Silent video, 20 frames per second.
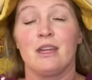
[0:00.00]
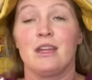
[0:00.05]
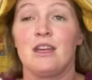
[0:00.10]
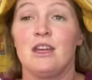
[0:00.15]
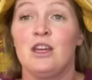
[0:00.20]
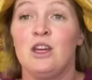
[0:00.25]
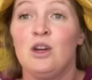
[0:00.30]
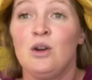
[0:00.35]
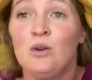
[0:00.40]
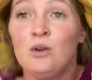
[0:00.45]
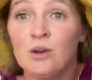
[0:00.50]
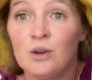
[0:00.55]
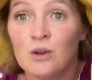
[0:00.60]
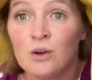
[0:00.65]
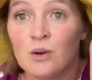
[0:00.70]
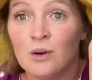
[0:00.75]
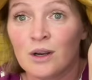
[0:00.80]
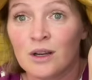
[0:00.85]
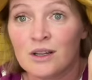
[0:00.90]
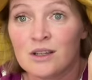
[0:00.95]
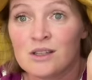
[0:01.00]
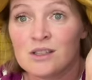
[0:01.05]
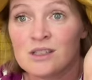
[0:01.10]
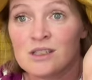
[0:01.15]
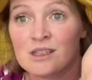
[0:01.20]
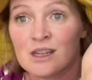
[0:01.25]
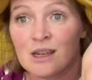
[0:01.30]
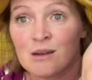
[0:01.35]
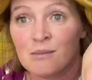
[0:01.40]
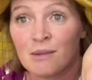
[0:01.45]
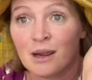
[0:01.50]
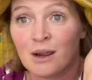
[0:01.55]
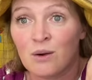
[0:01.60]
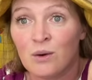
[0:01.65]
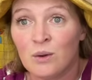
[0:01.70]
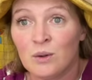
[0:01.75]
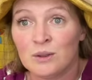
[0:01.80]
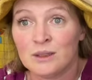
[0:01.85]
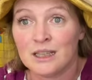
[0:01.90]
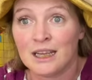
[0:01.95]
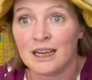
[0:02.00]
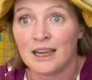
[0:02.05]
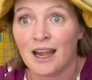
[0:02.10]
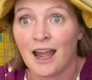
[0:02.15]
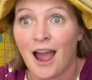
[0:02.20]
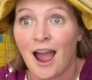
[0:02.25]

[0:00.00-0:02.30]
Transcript: unicorns am I holding?